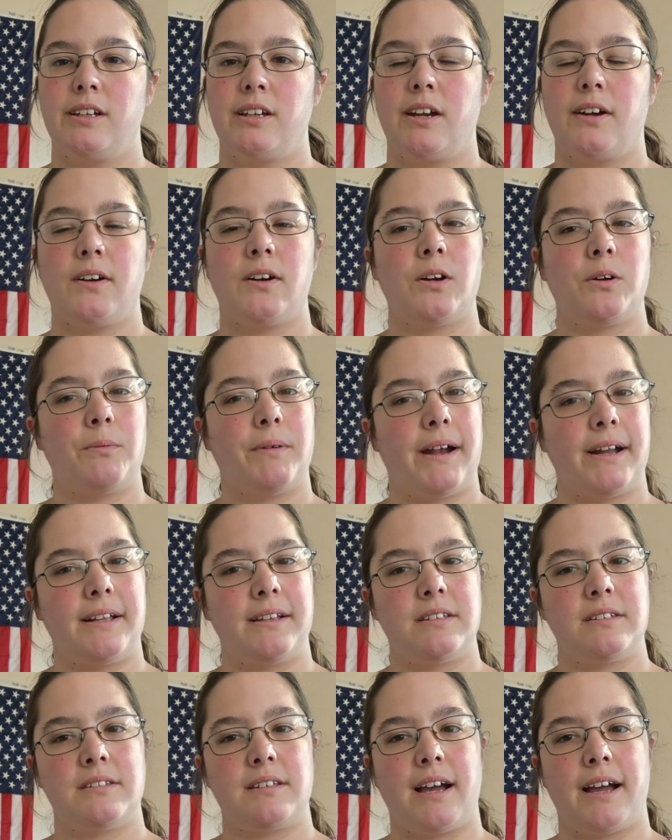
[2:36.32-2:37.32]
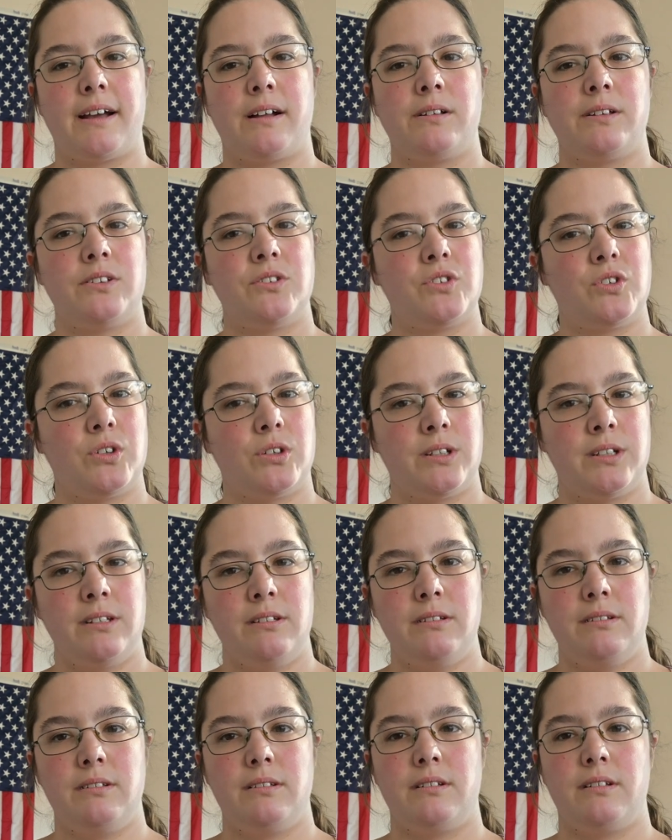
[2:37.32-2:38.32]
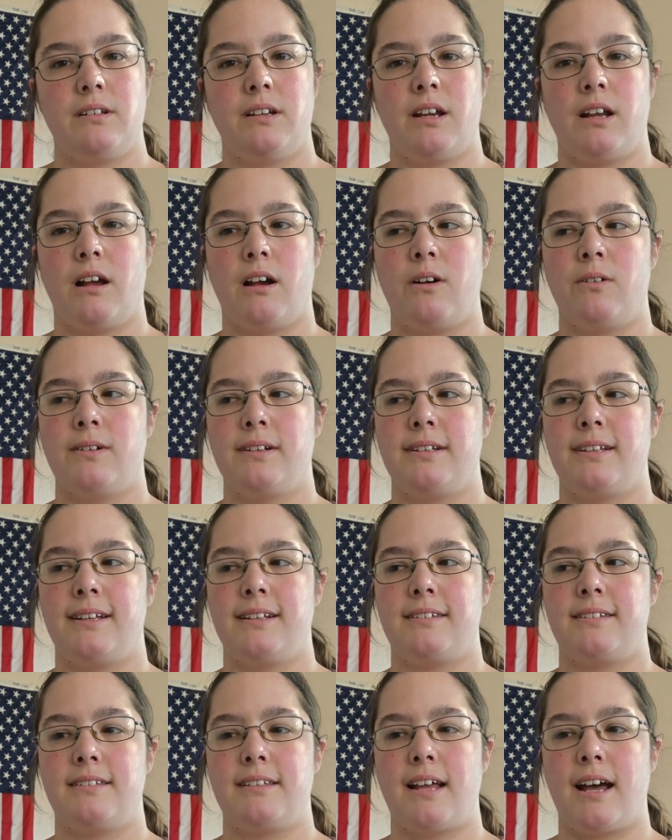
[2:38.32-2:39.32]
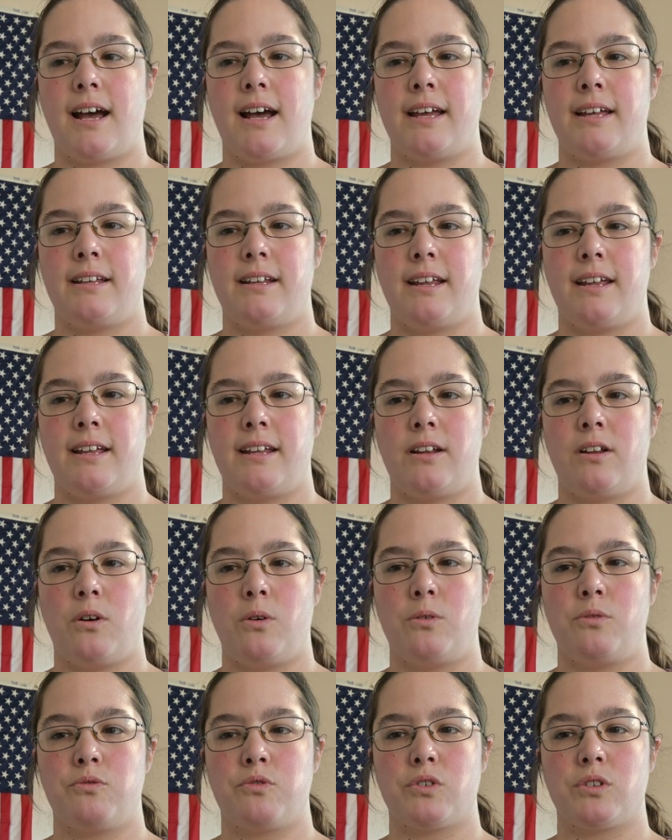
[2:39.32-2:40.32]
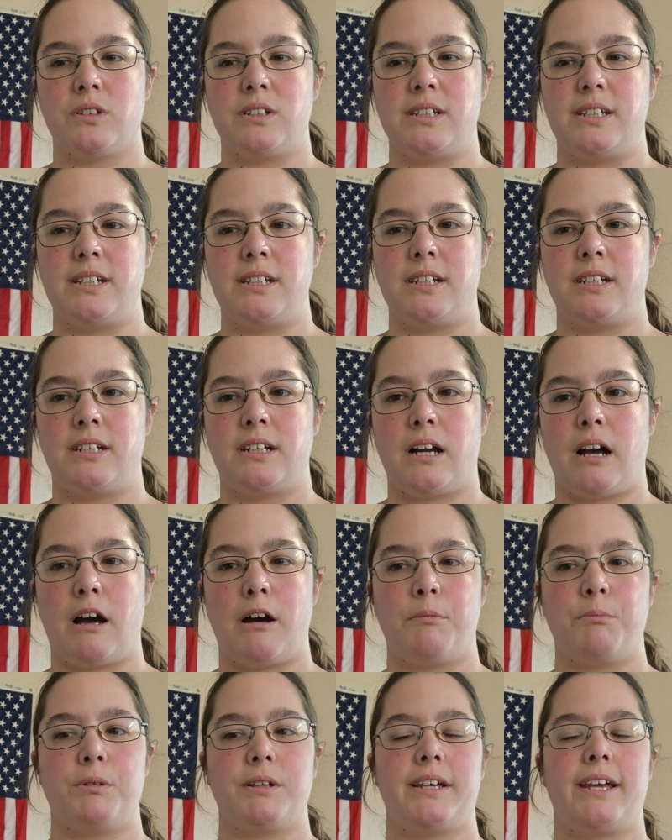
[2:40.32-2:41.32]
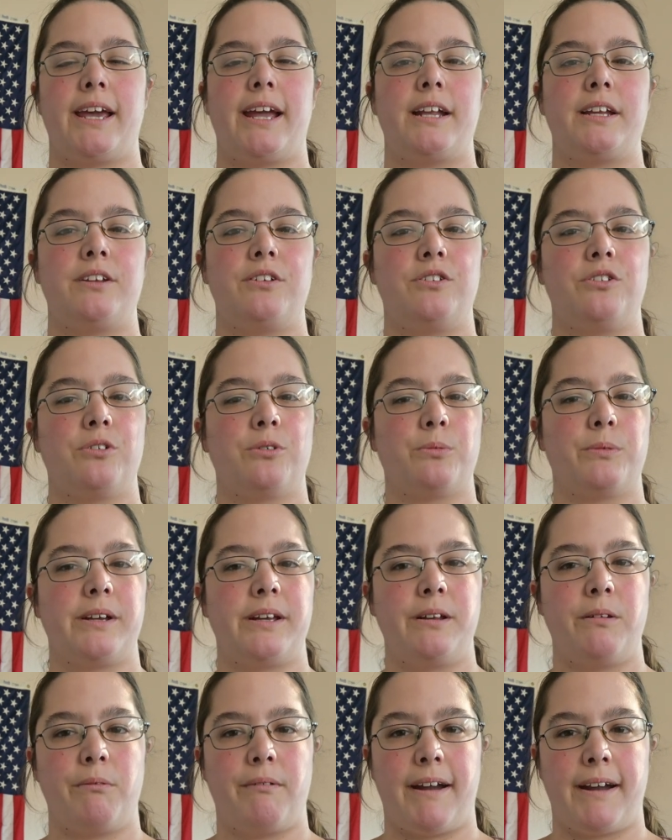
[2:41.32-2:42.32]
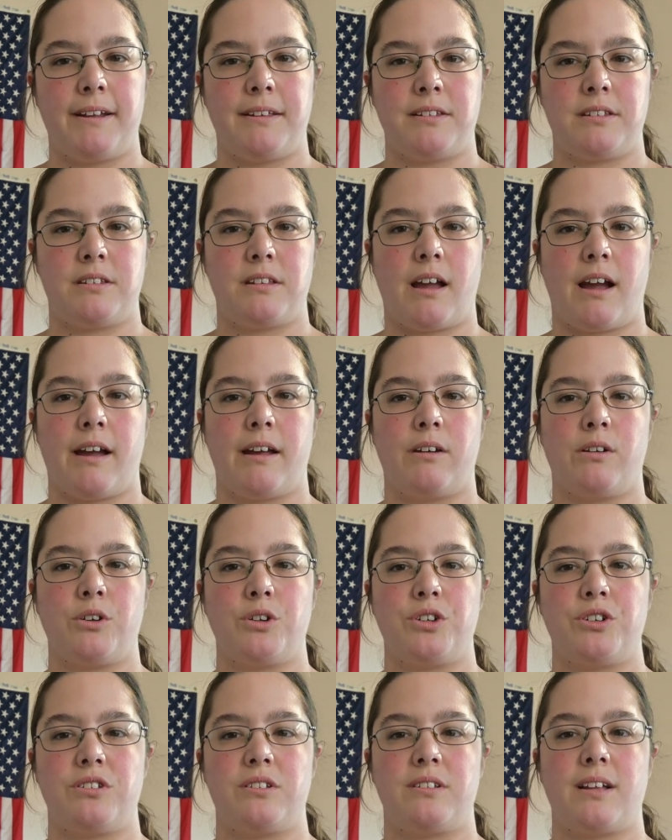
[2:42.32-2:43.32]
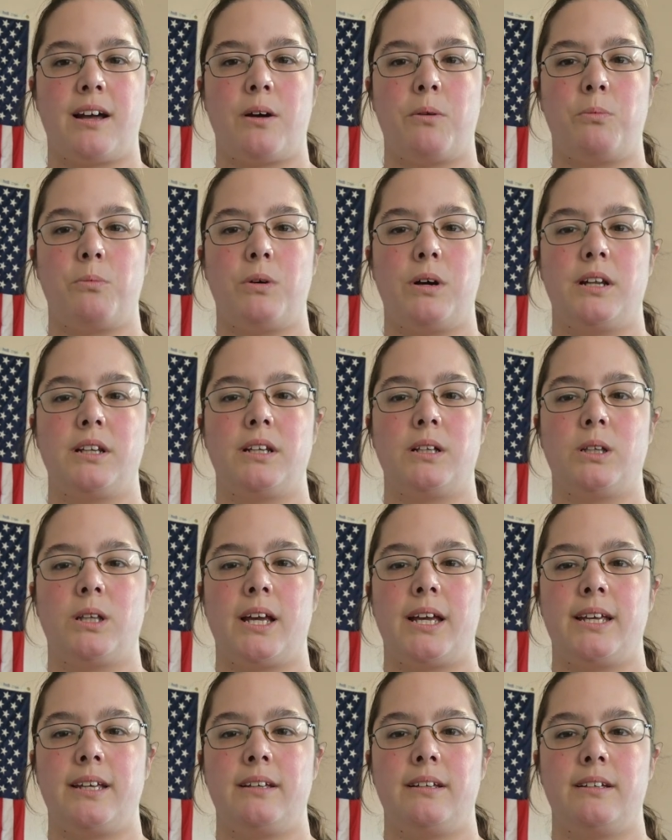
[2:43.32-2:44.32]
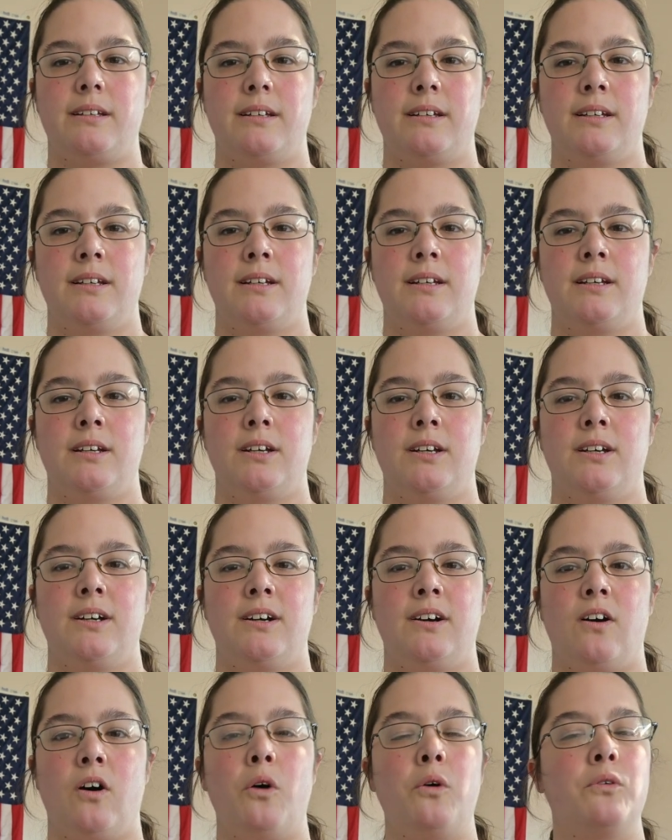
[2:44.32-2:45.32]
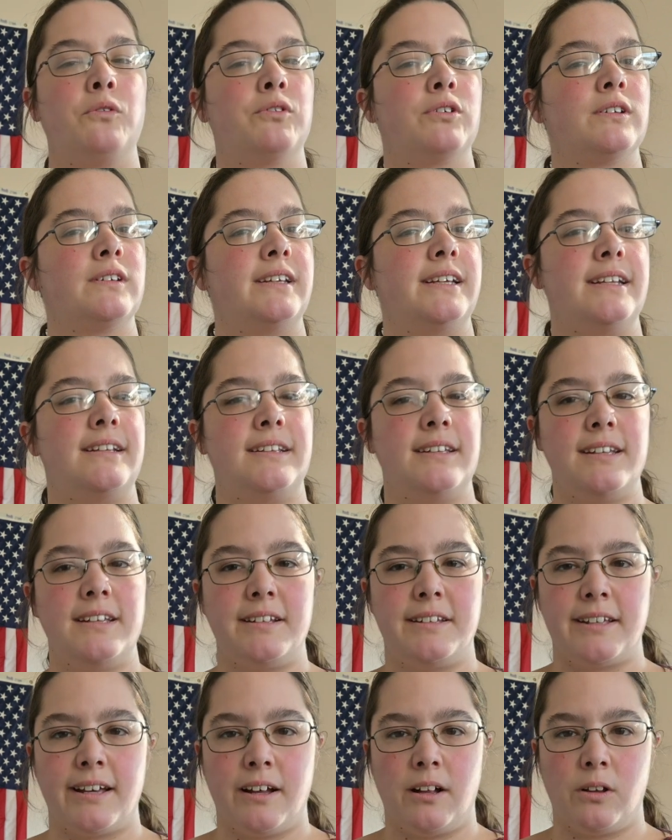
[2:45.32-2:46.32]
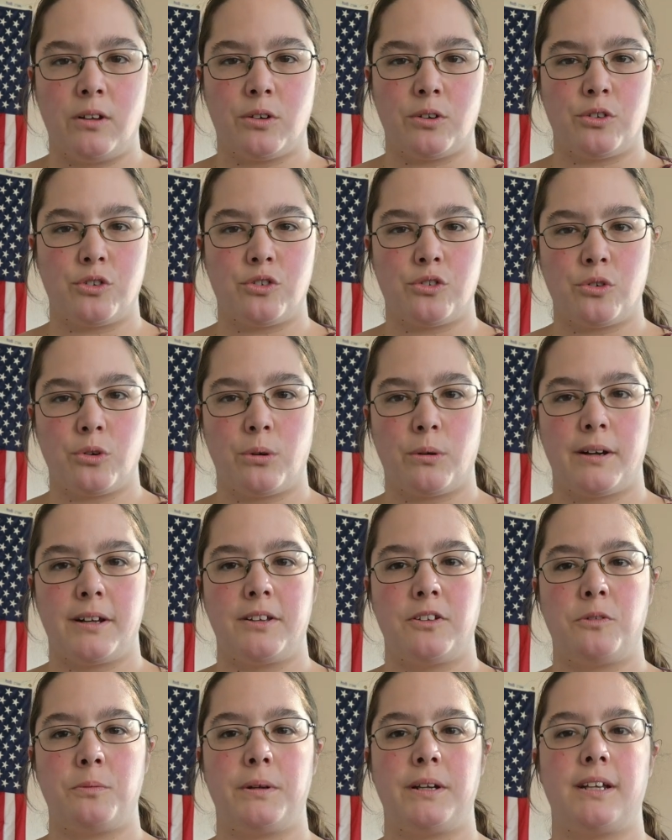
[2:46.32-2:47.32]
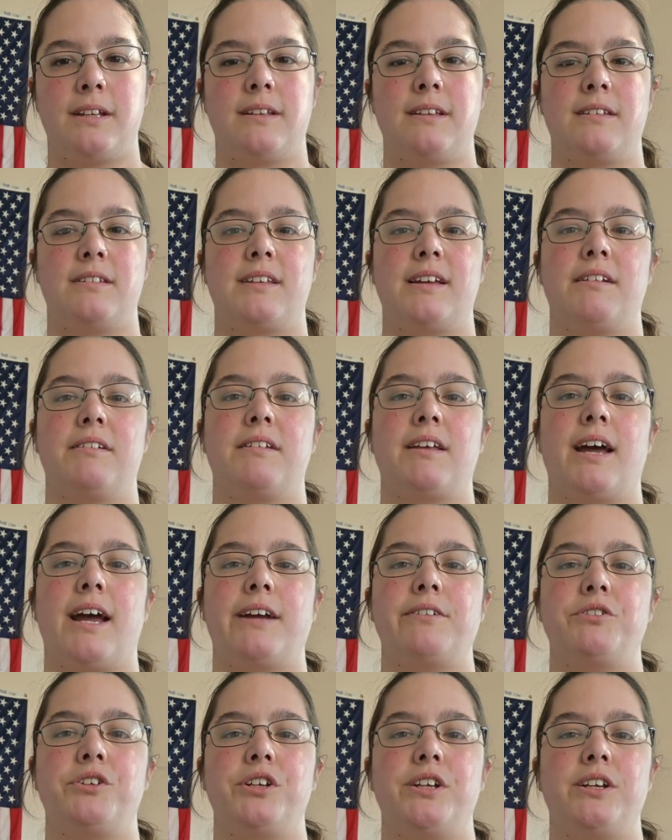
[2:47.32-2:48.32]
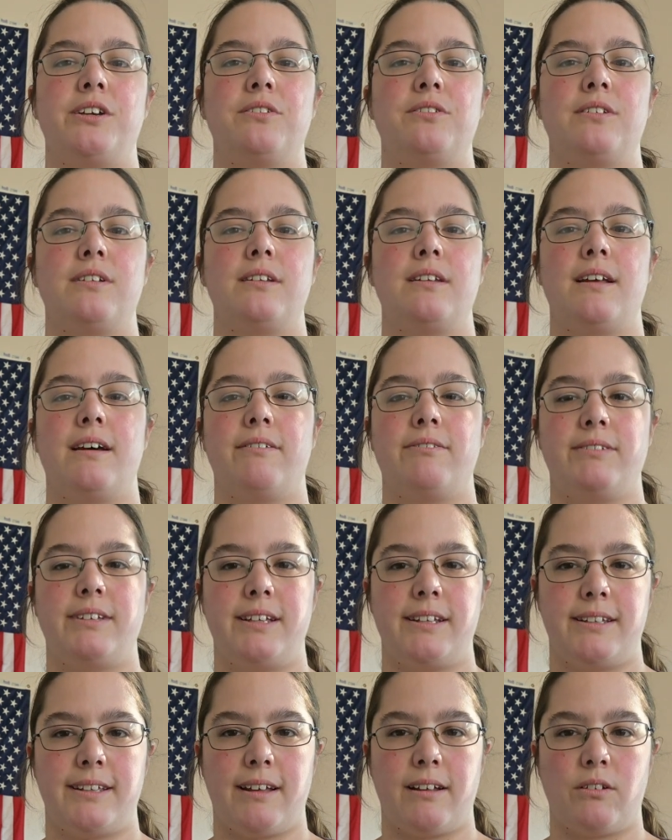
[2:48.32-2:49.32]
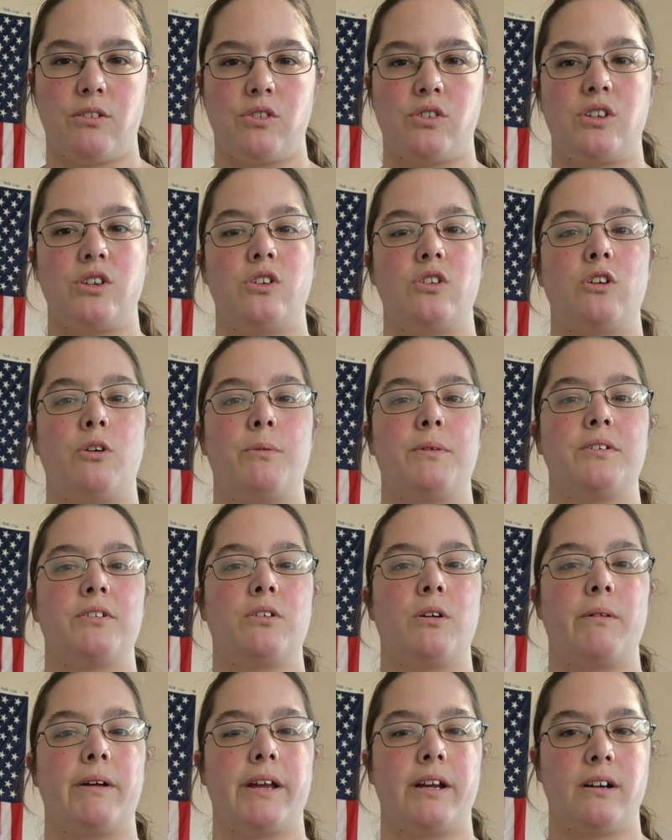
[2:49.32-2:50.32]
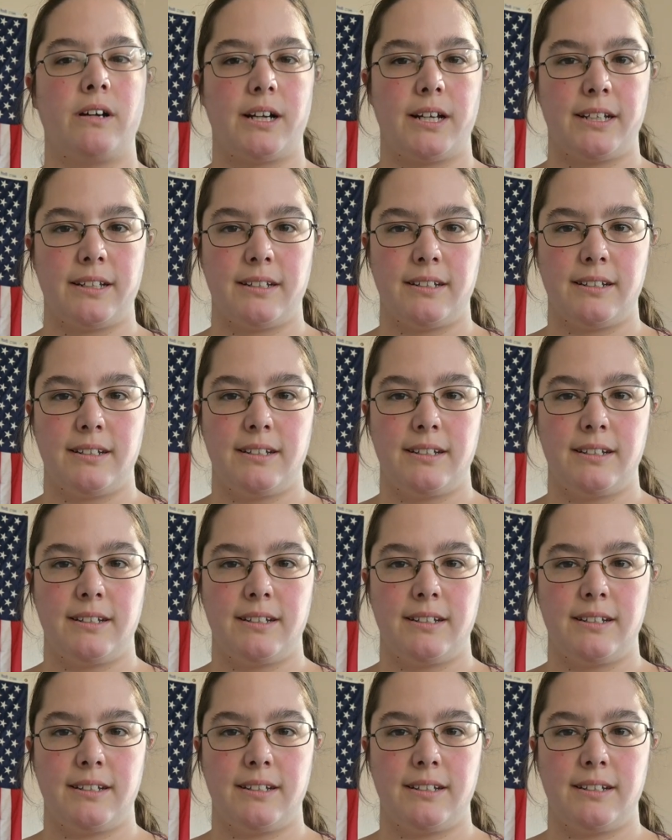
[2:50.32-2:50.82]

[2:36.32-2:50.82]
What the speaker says: Her writing style is good. It's not an overly complicated to read writing style. She's not one to overly detail her stories, but at the same time she gives enough detail so you know what's going on.